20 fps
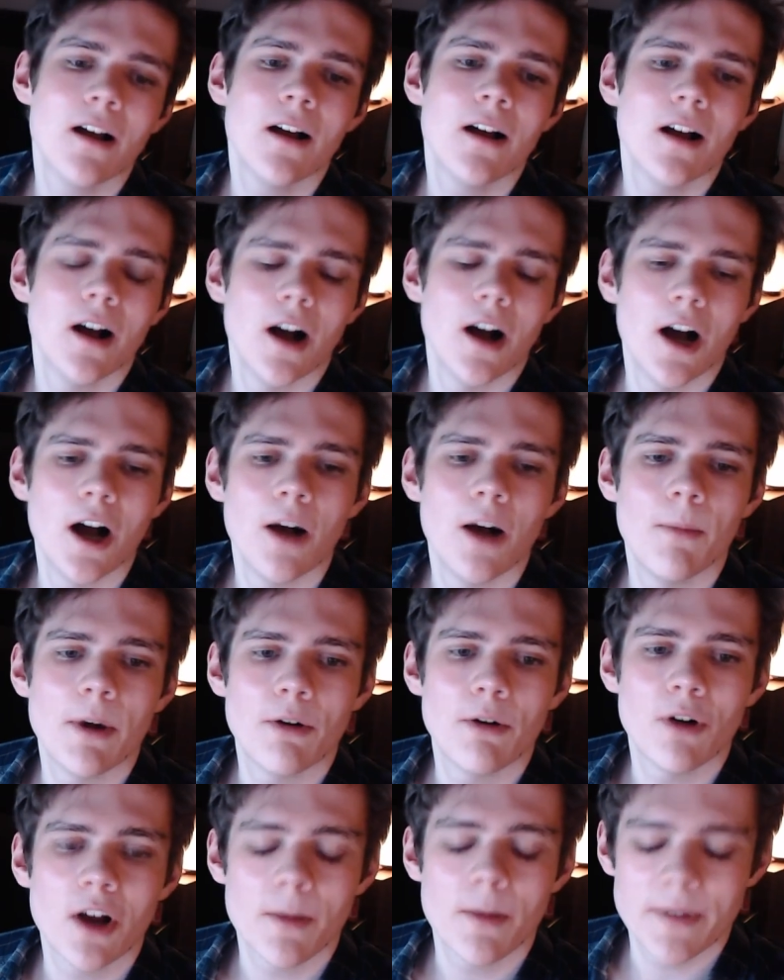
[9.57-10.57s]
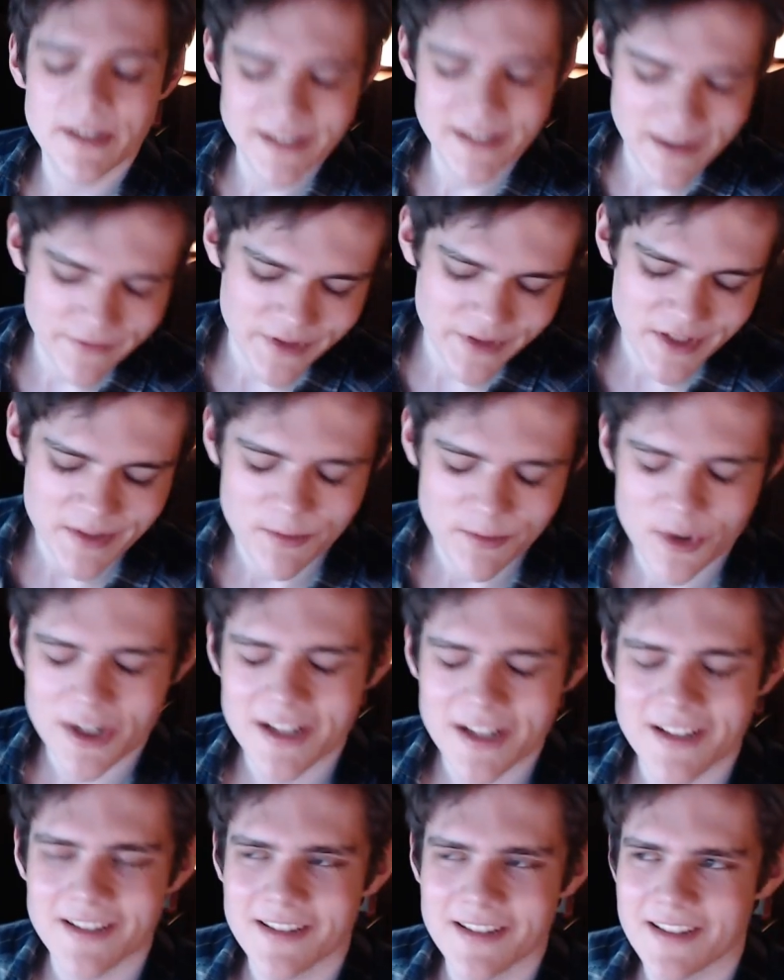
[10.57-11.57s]
I woke up at 7 this
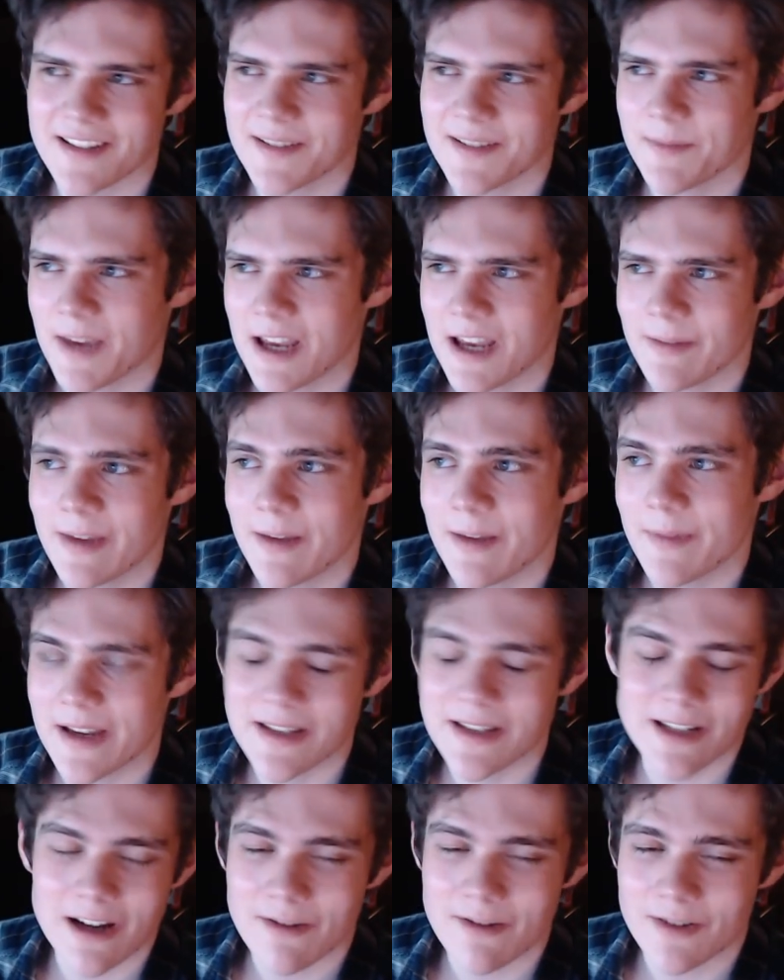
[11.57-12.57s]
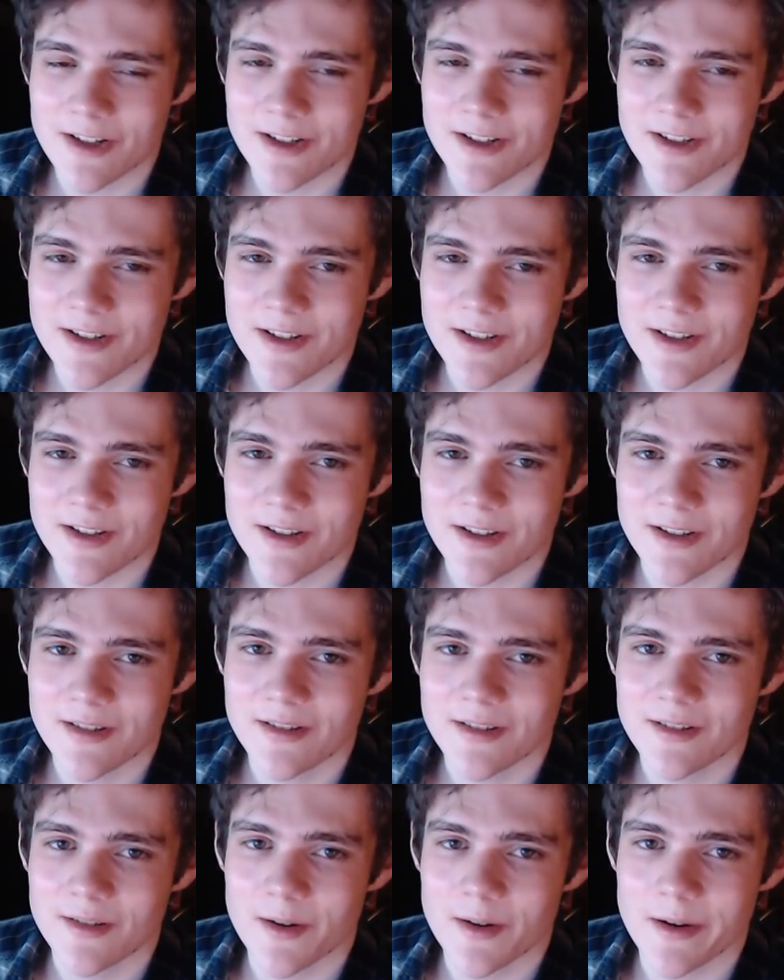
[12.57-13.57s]
morning, despite my best efforts to
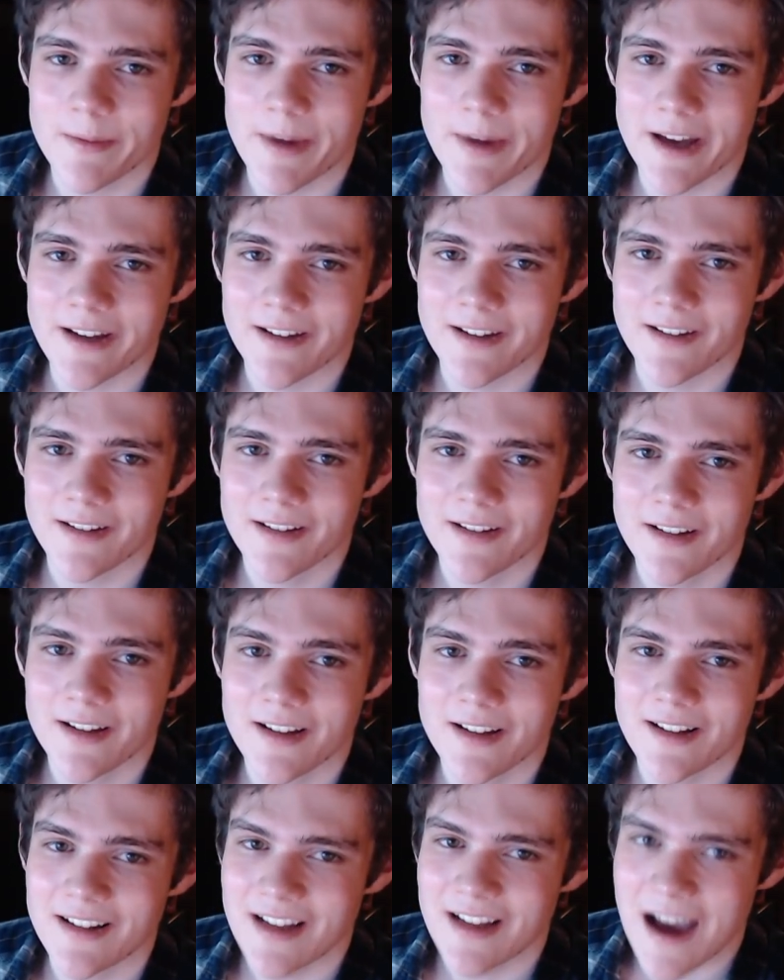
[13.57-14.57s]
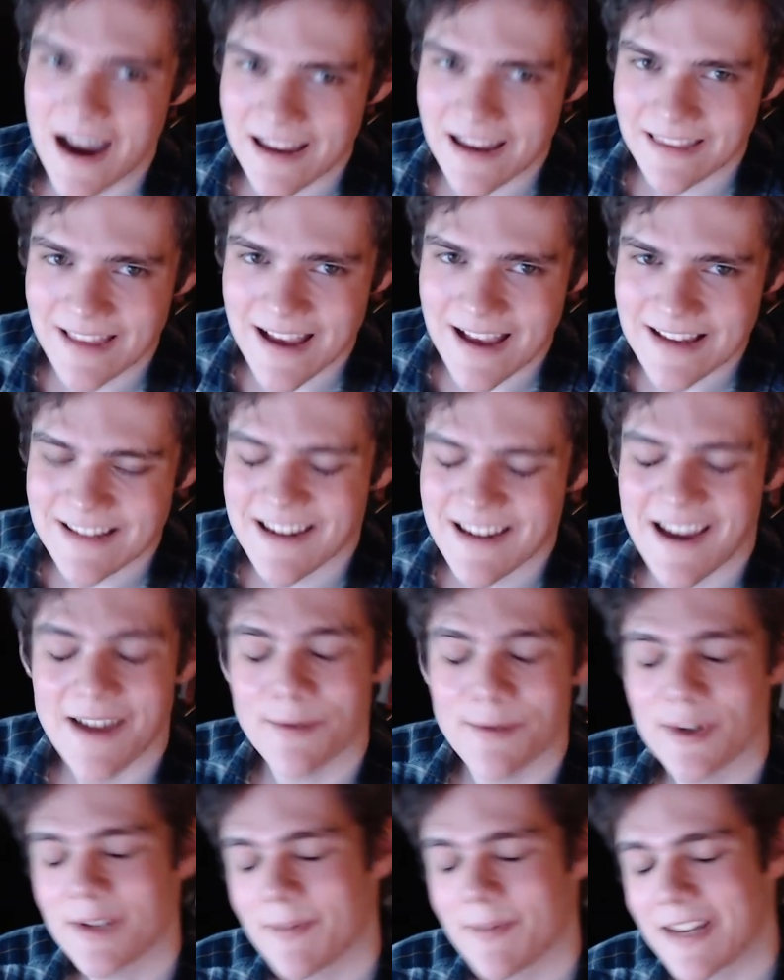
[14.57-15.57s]
go to bed at 9 last night. I
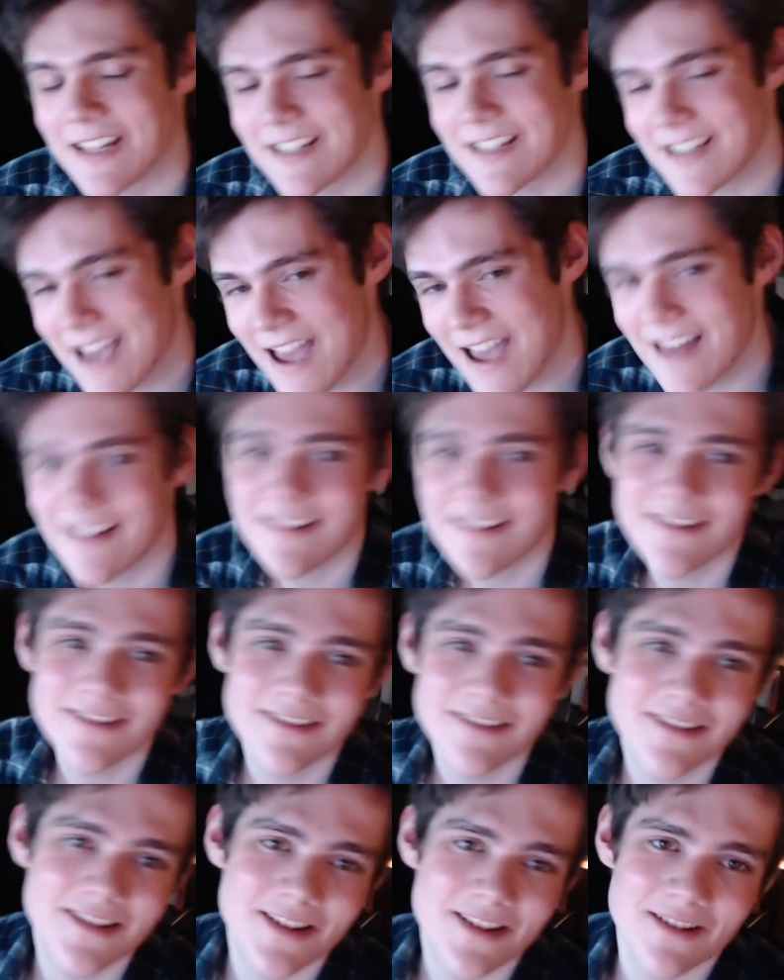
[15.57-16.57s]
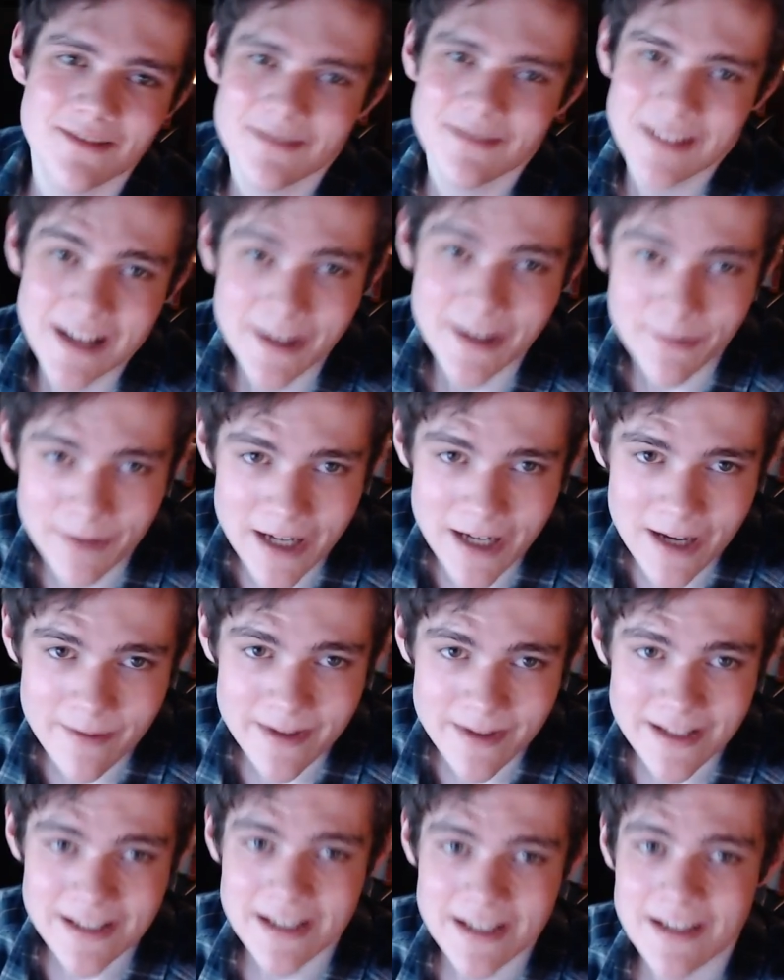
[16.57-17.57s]
went to bed at 10, so I had to wake up
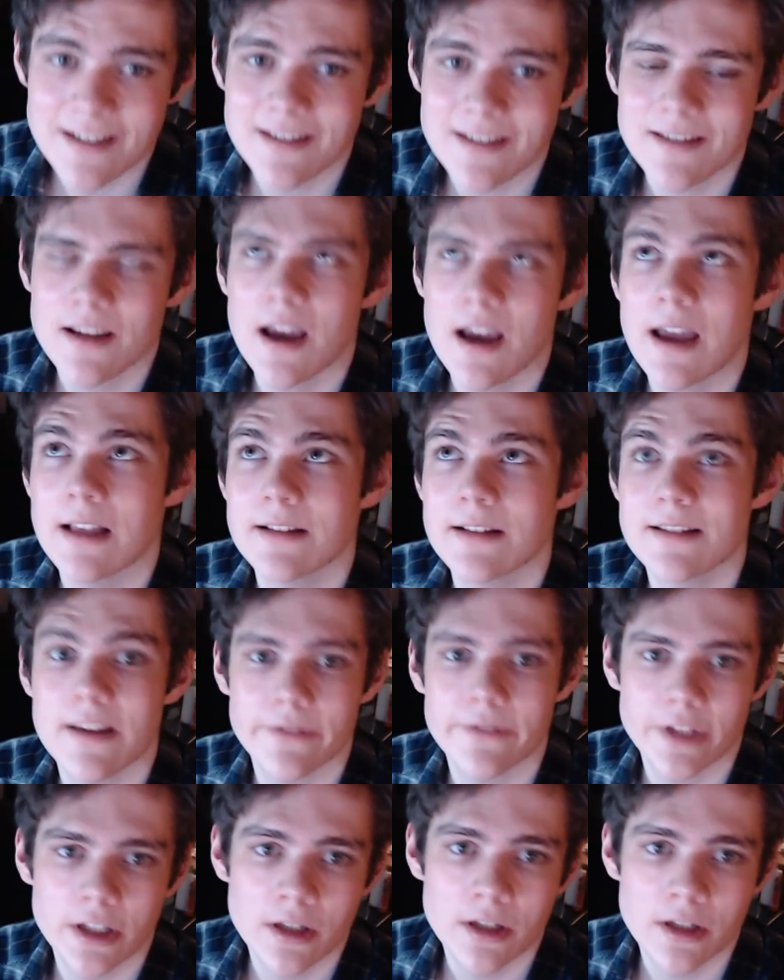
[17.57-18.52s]
at 6, at 7.